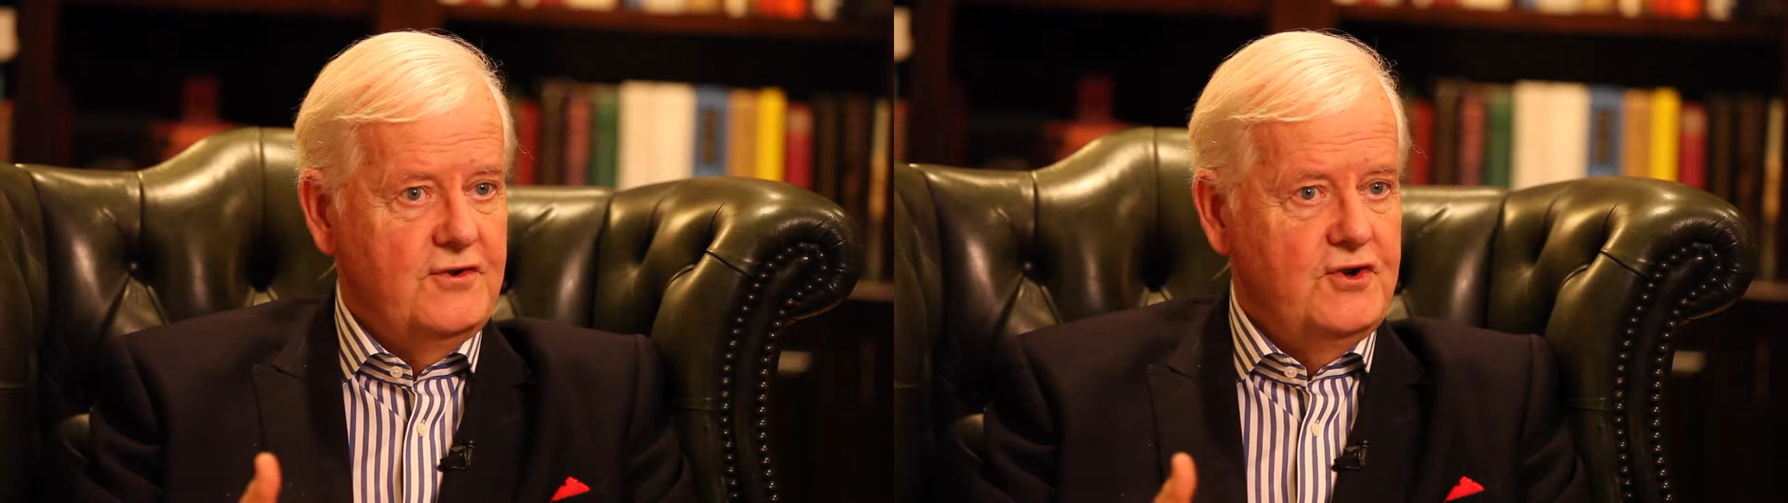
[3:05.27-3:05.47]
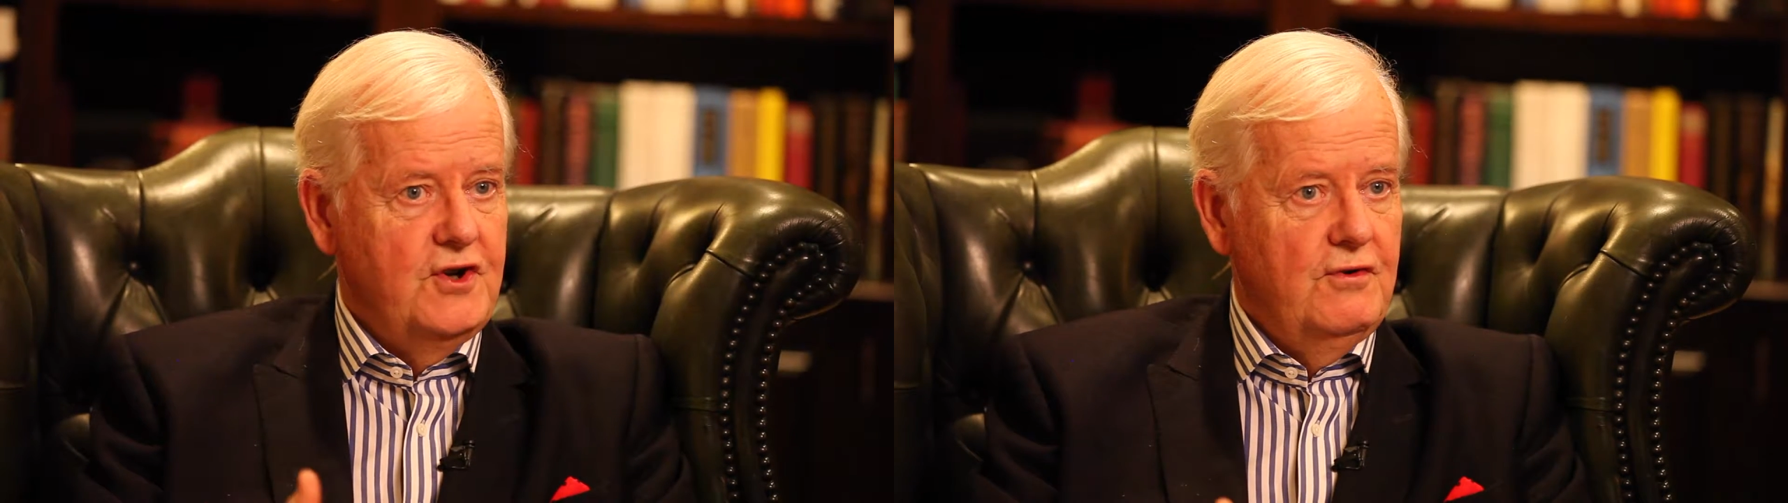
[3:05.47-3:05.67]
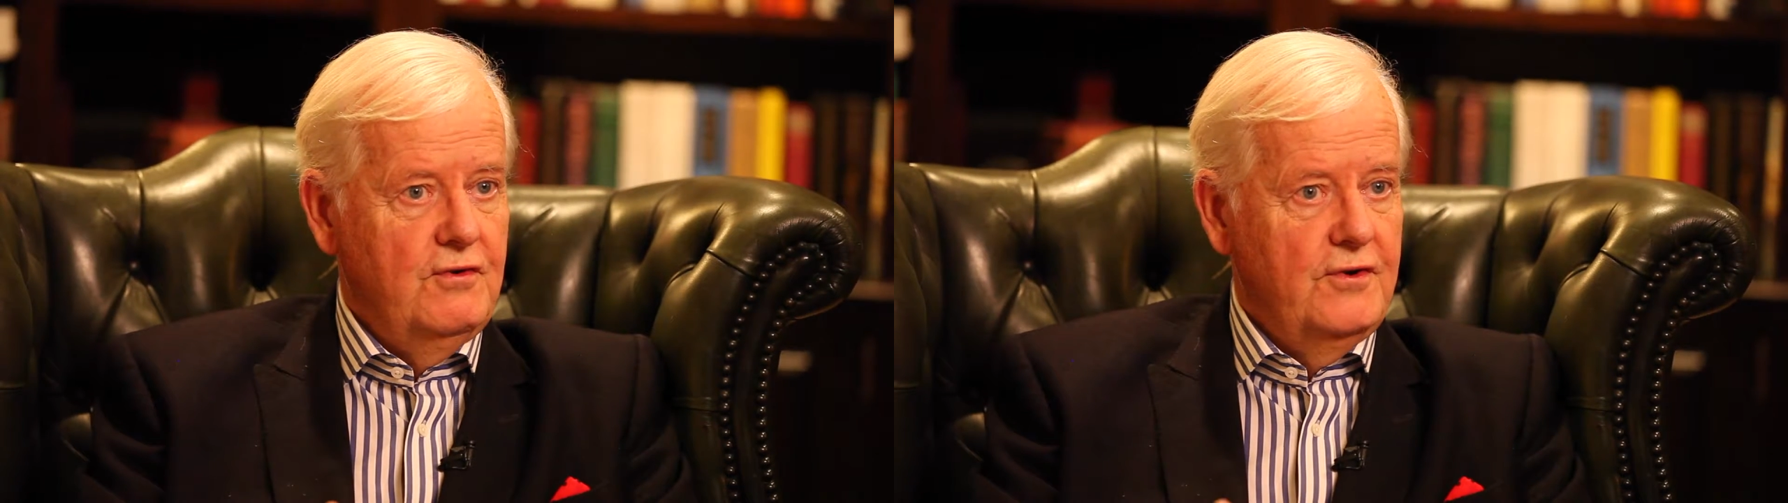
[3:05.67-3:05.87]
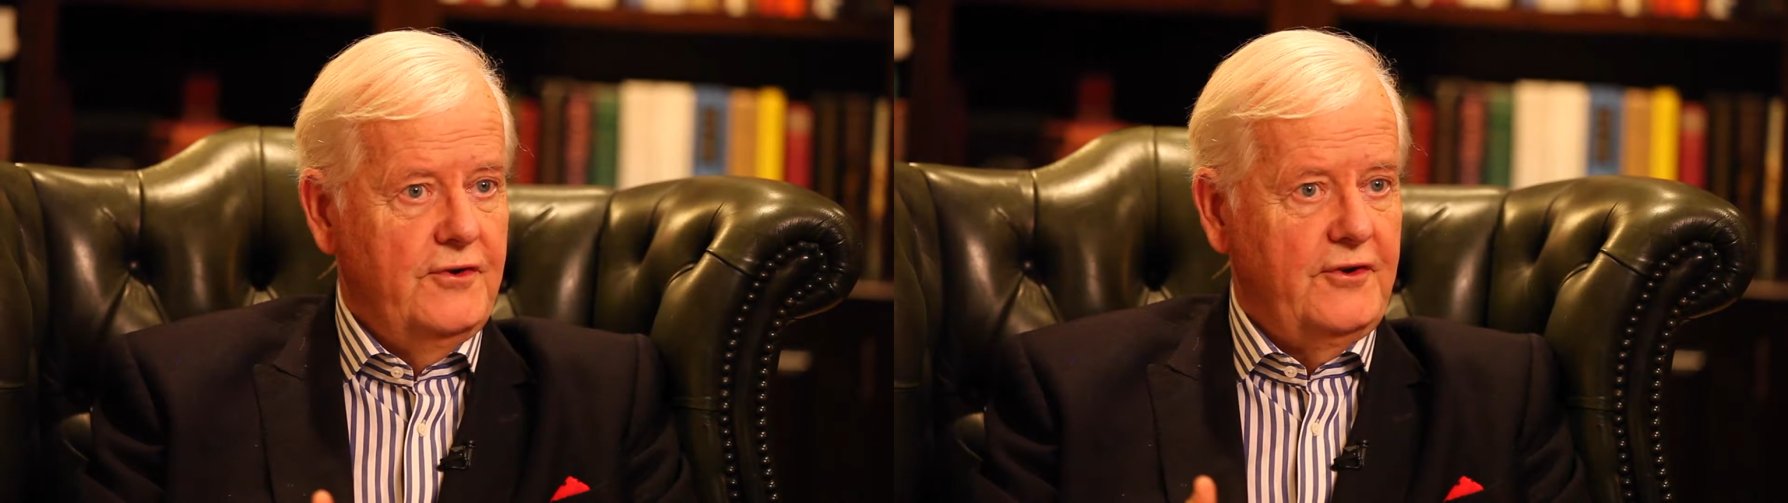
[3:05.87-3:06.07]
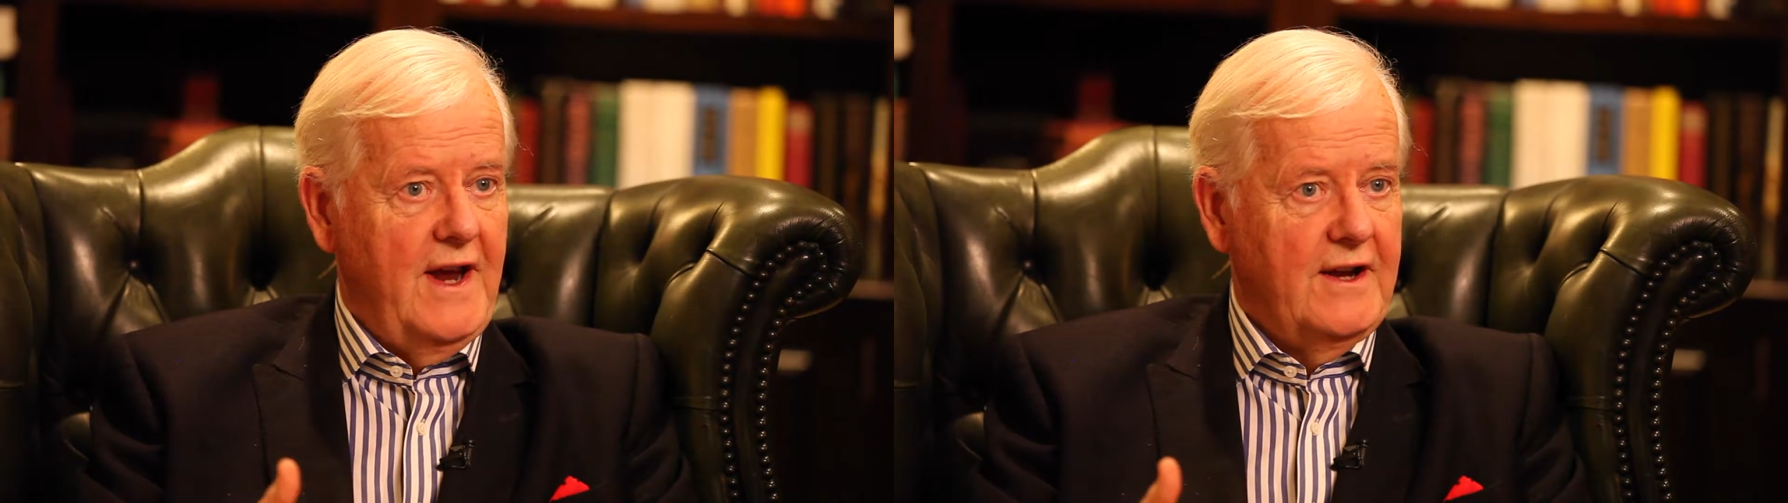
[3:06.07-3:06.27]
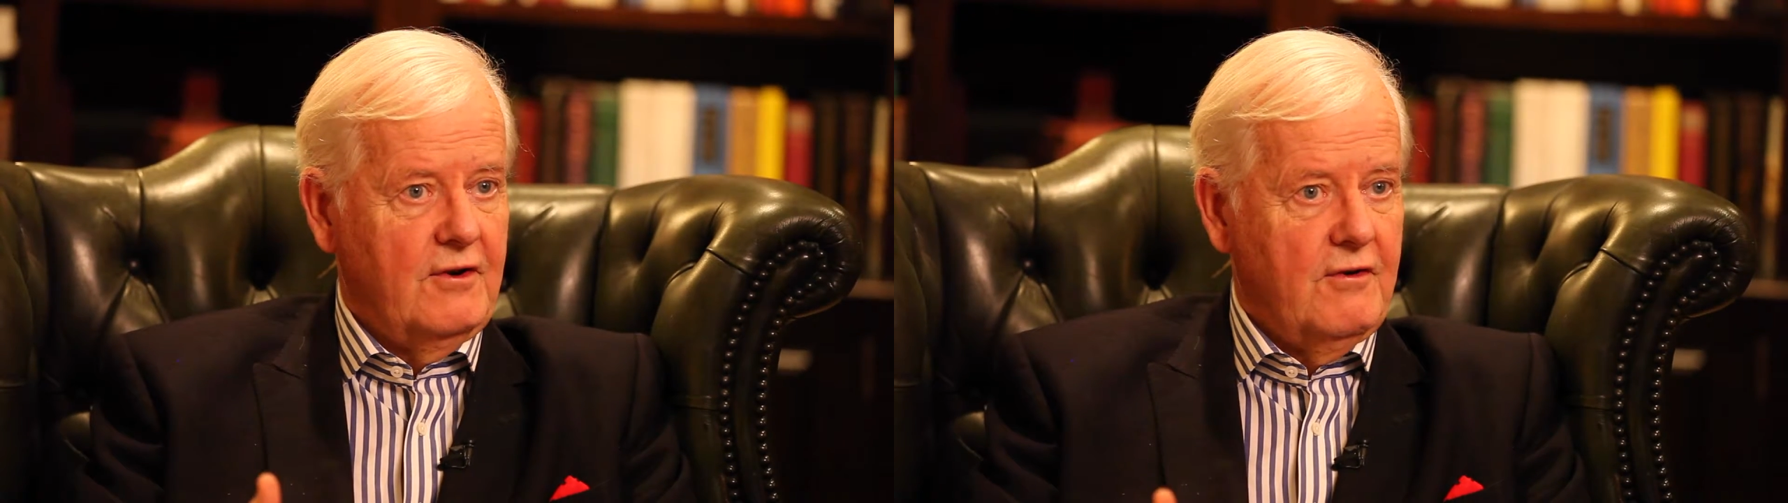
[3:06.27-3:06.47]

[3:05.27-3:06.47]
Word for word: Jews and